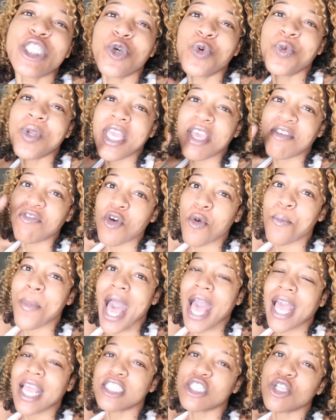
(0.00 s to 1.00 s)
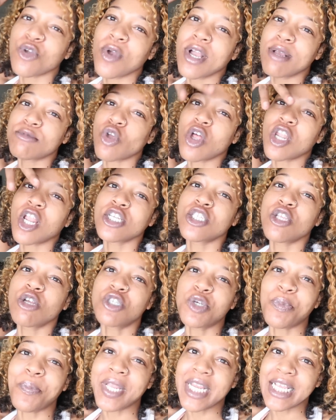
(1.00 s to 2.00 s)
tune in for my Instagrams, all our
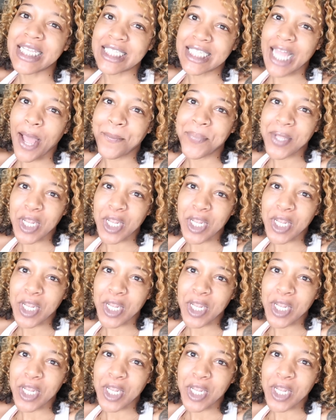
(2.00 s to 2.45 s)
social medias down